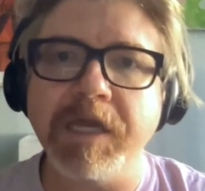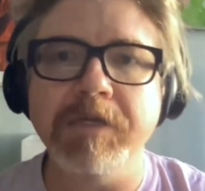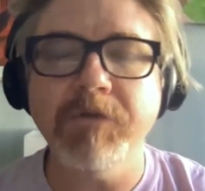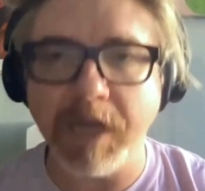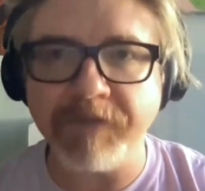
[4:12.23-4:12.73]

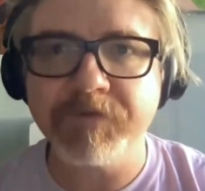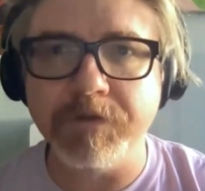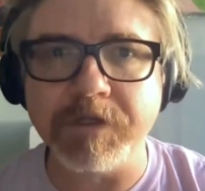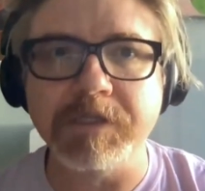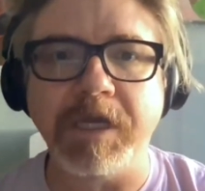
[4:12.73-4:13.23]
And you have to
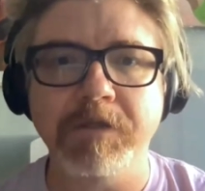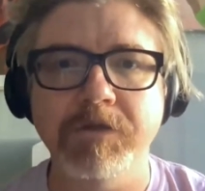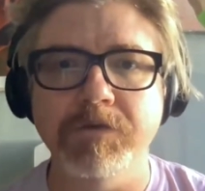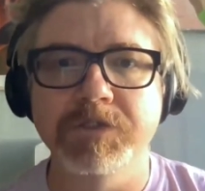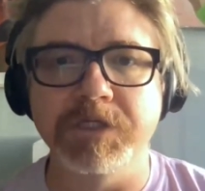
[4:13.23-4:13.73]
look at that
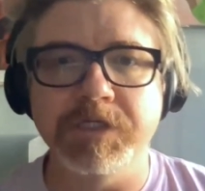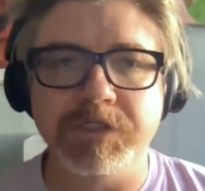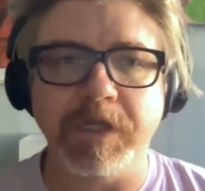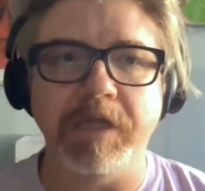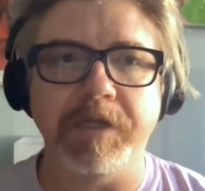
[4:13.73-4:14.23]
huge
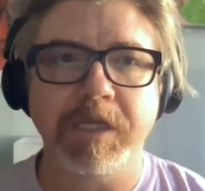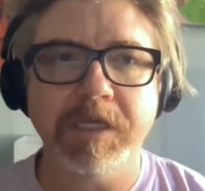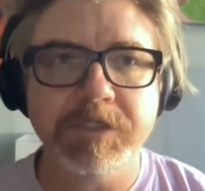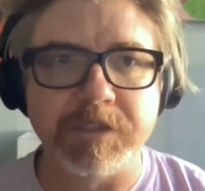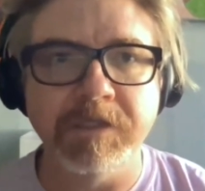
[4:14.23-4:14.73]
initial
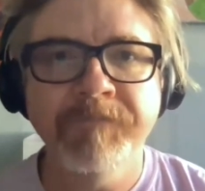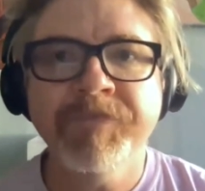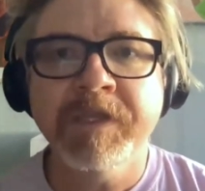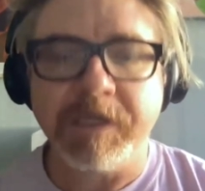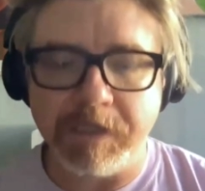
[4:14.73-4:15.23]
allocation
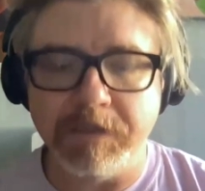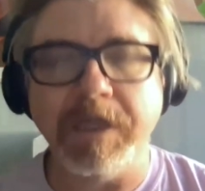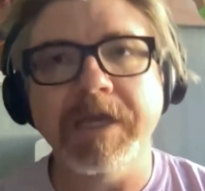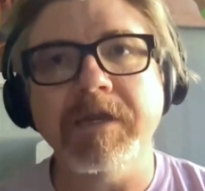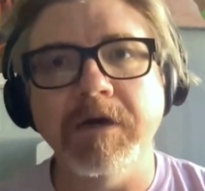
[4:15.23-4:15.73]
in
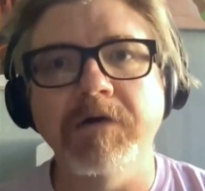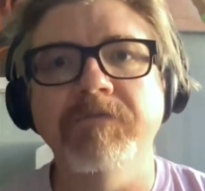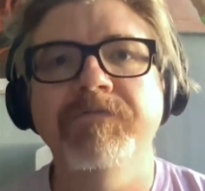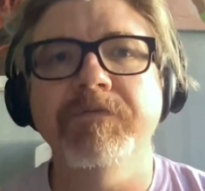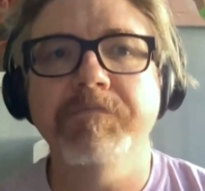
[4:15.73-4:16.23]
light
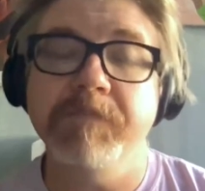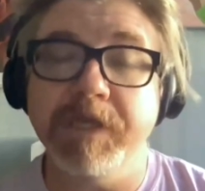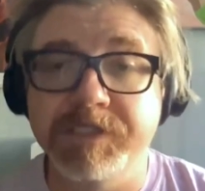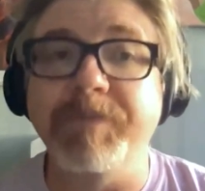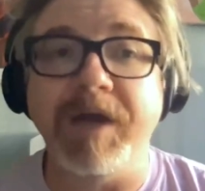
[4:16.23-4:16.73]
of
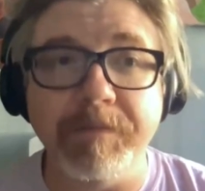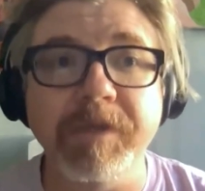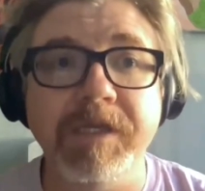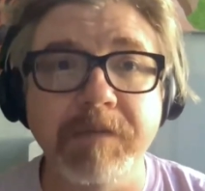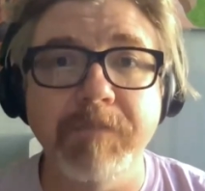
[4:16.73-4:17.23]
it's about
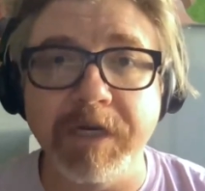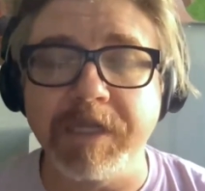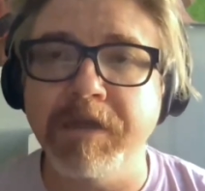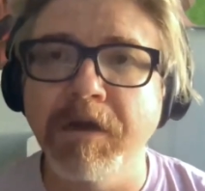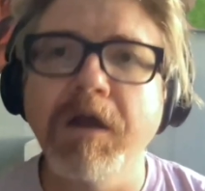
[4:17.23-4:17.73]
making
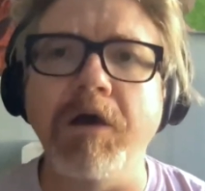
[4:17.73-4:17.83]
money.